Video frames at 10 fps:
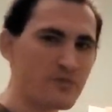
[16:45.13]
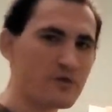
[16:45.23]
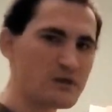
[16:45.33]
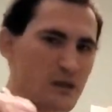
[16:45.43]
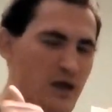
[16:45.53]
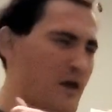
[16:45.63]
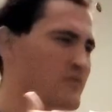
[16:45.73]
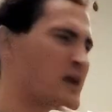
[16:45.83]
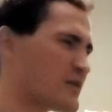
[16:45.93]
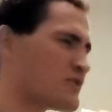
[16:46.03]
With I, I
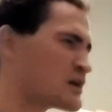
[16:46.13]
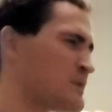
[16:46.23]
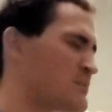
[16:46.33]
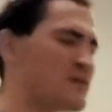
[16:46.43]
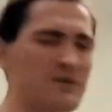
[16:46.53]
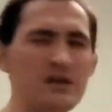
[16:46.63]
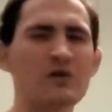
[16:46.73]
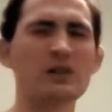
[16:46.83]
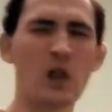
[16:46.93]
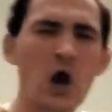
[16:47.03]
think I talked about in my video
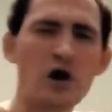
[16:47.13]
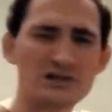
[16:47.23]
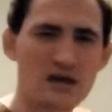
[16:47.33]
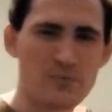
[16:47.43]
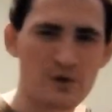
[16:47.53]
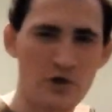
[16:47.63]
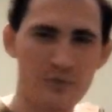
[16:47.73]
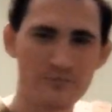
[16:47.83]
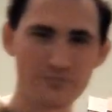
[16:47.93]
a long time ago.